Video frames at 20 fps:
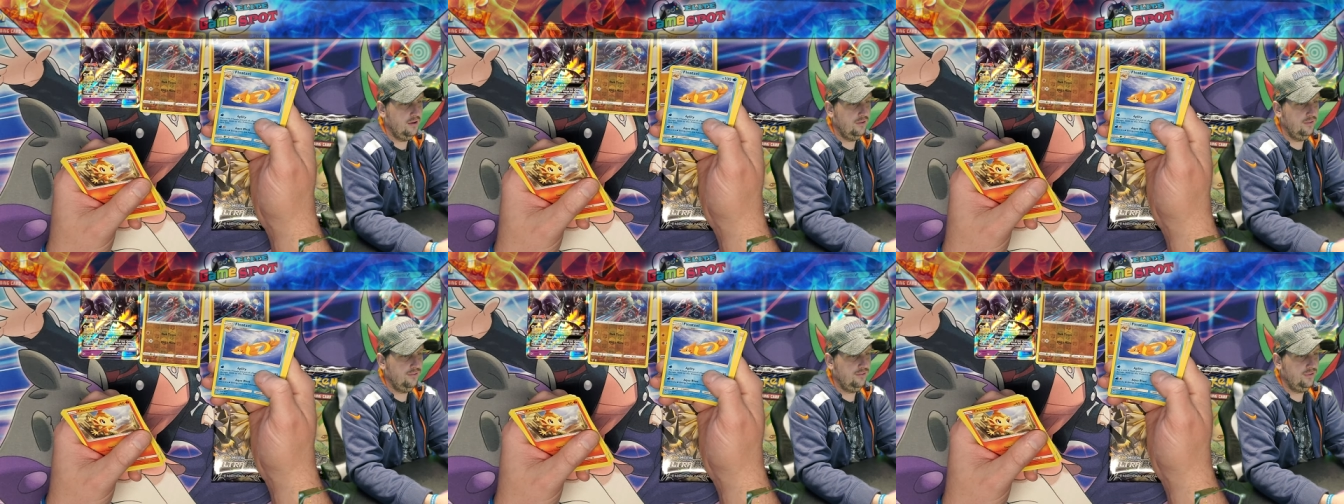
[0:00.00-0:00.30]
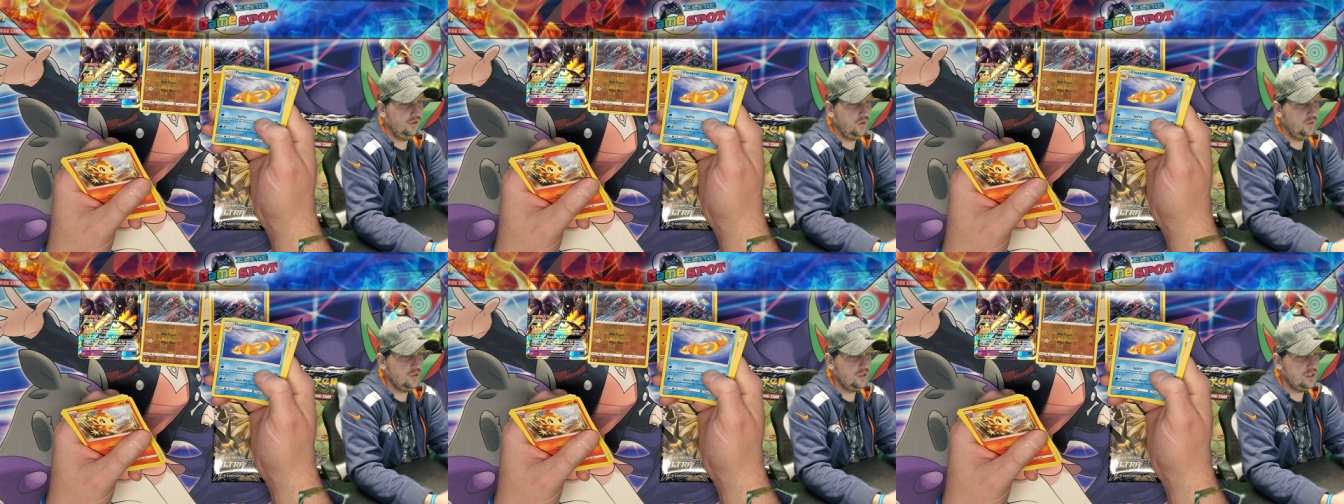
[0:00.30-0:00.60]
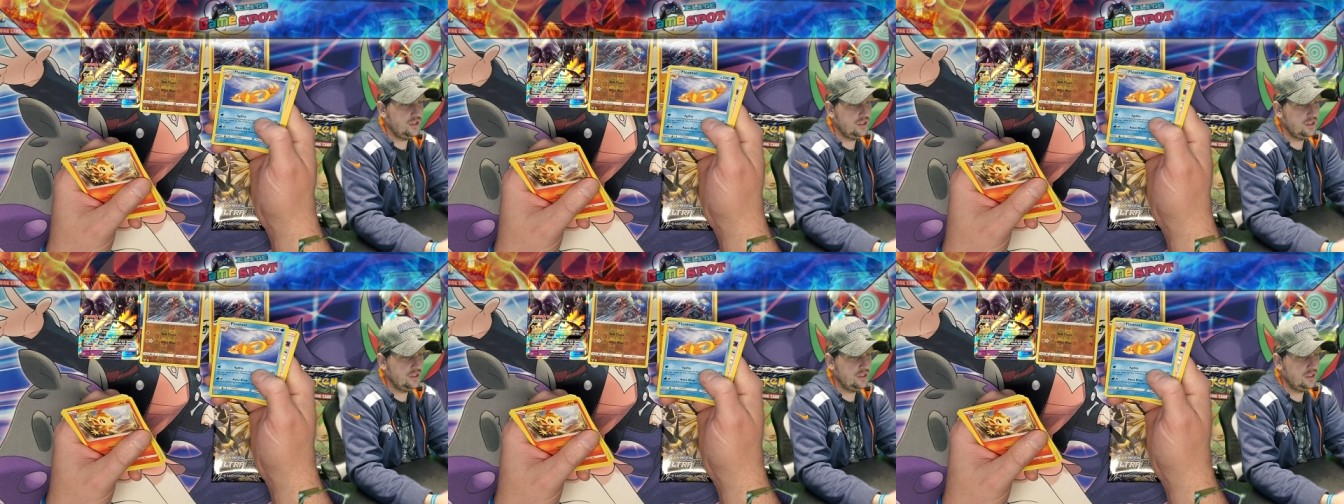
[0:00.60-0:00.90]

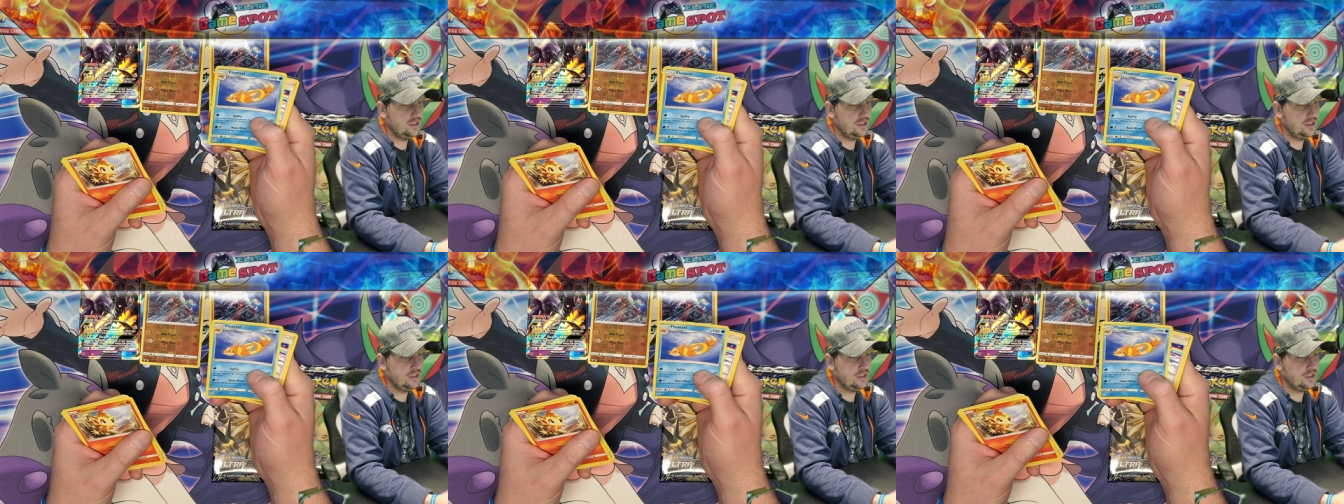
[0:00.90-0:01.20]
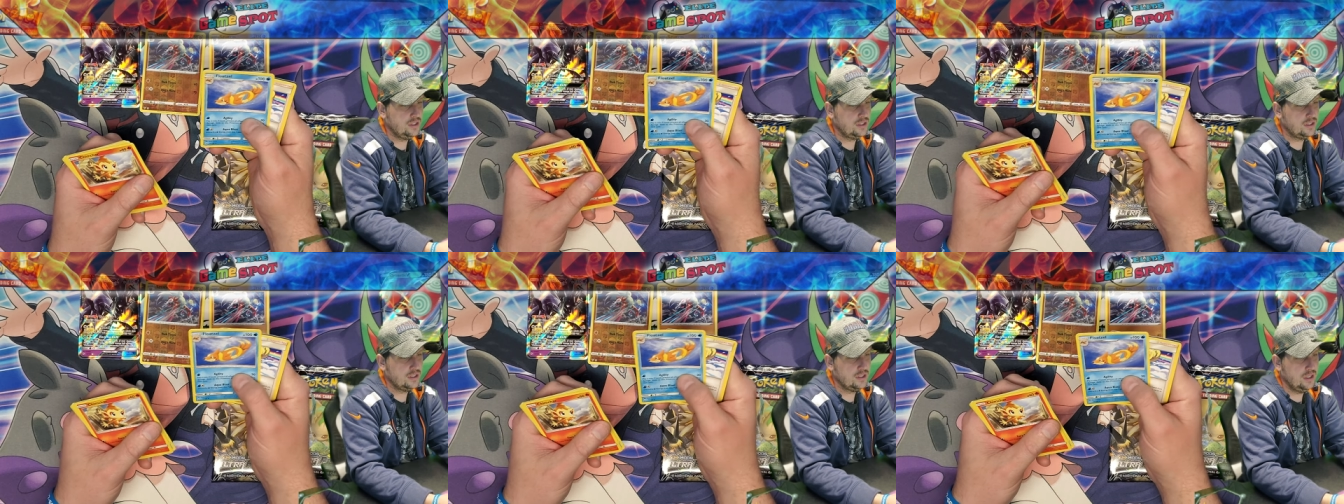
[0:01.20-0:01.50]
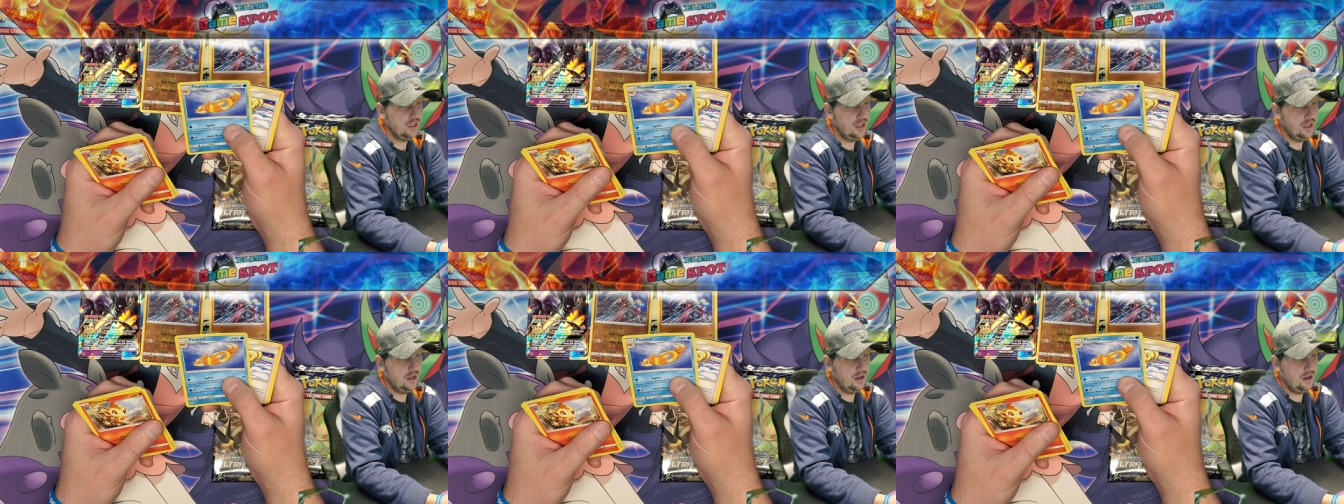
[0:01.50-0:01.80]
Floatzel,
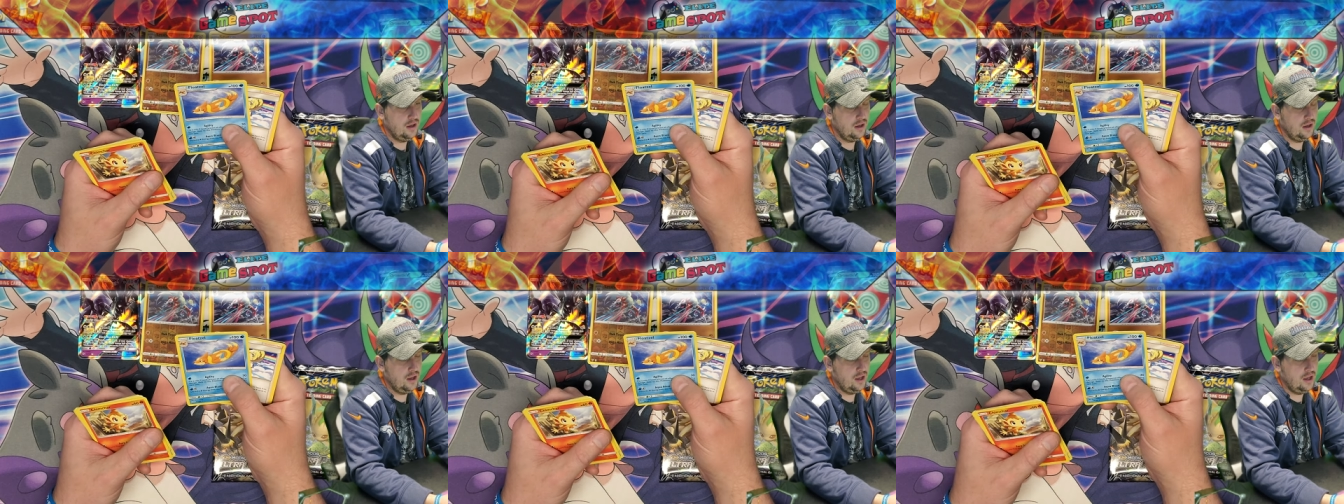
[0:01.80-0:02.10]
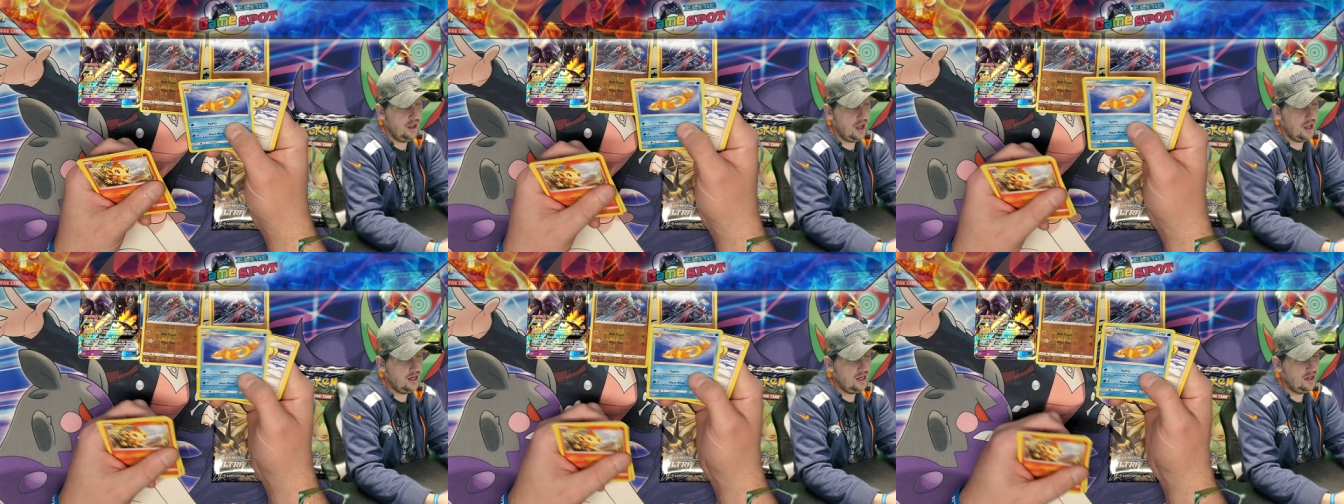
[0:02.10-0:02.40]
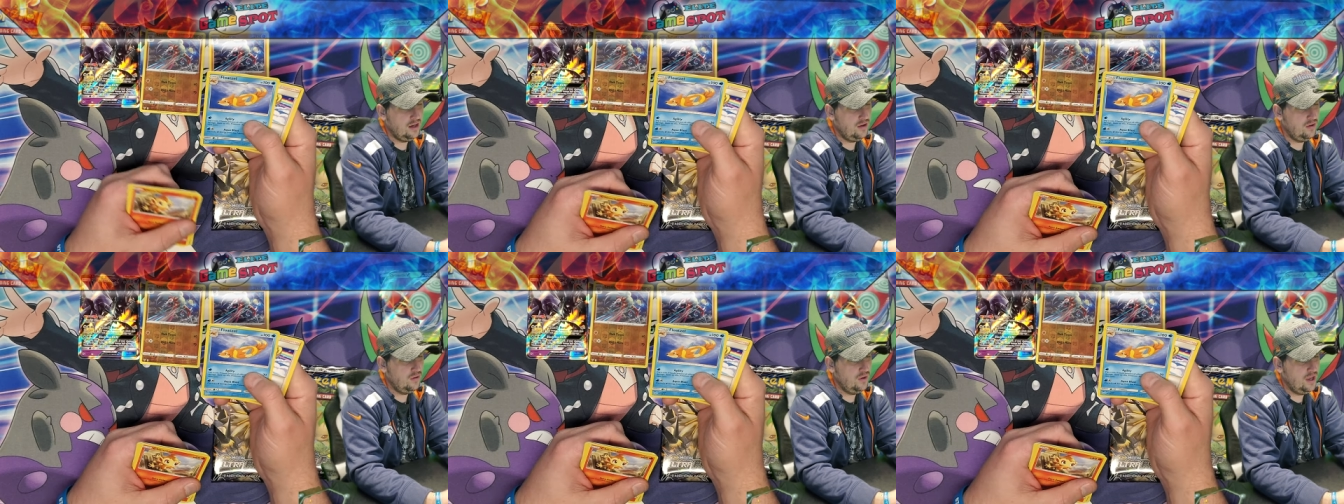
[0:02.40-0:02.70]
and I
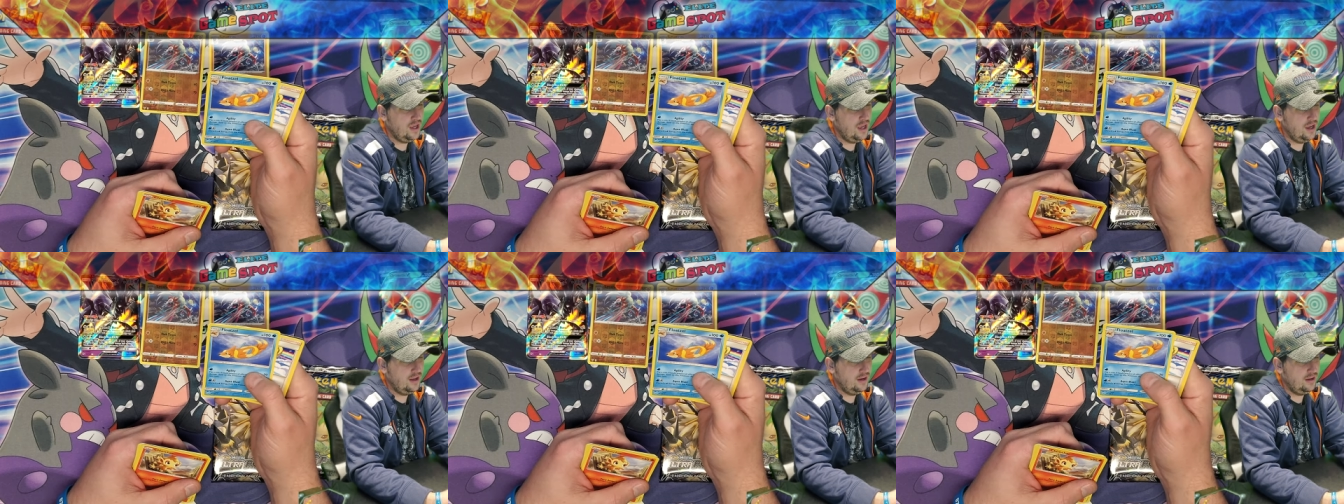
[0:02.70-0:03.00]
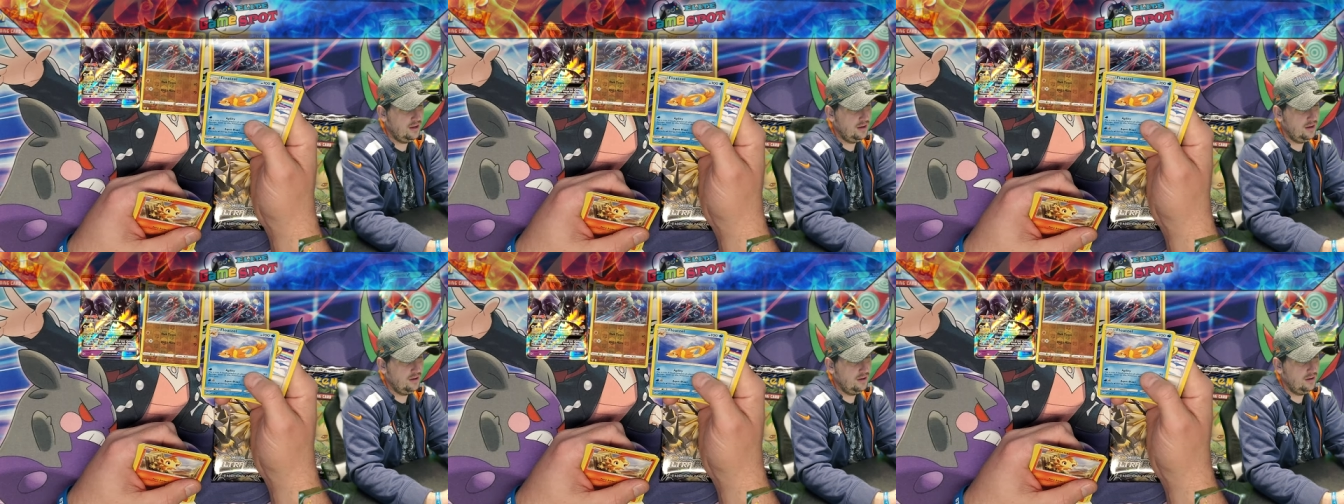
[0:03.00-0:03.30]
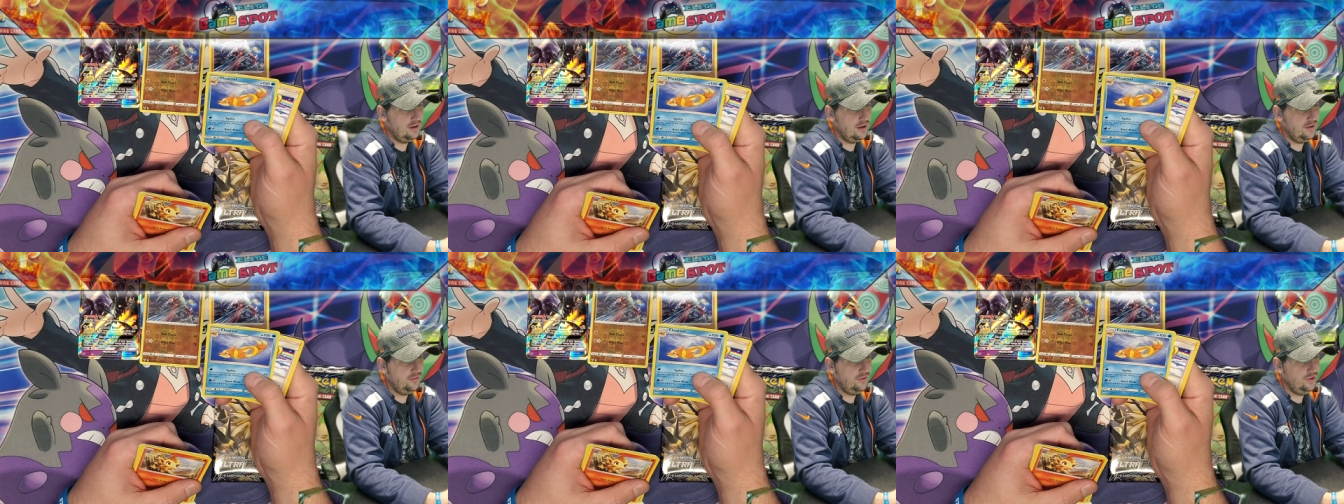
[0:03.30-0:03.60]
didn't know he had a
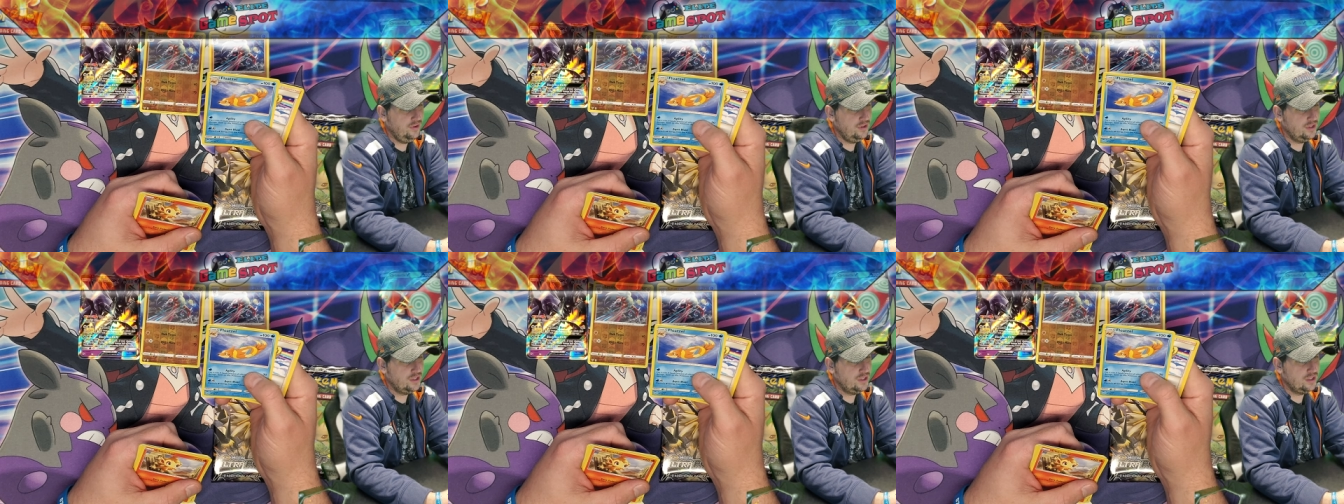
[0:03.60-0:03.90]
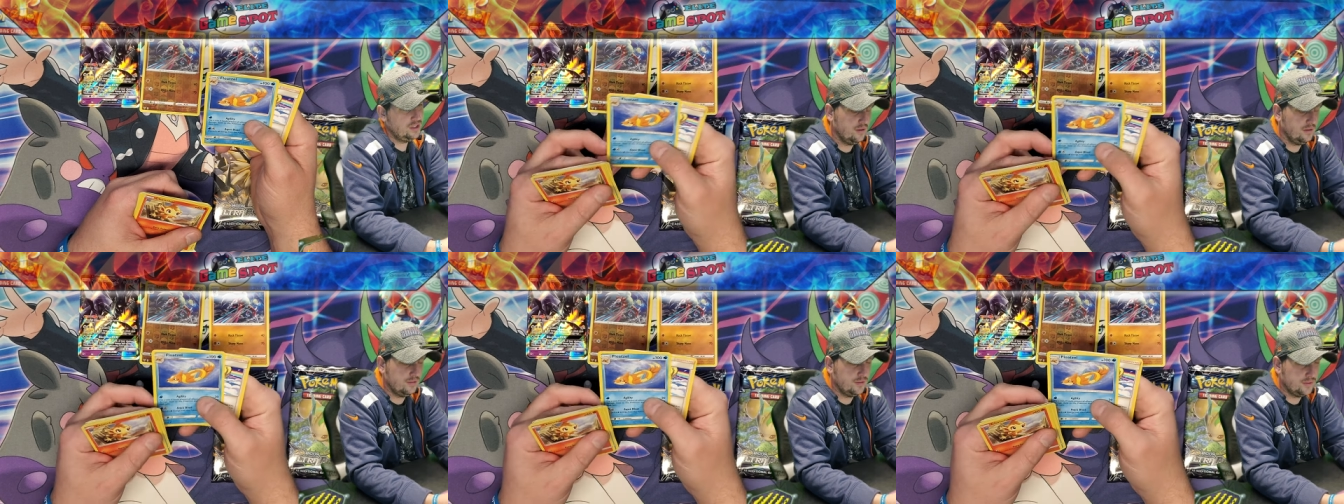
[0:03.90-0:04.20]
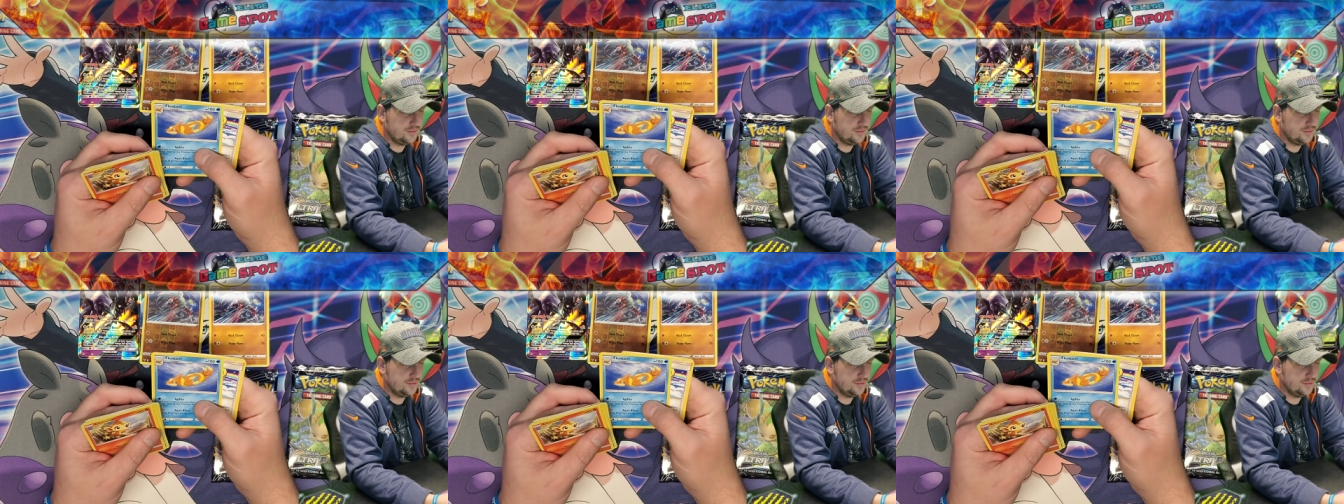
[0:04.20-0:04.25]
evolution.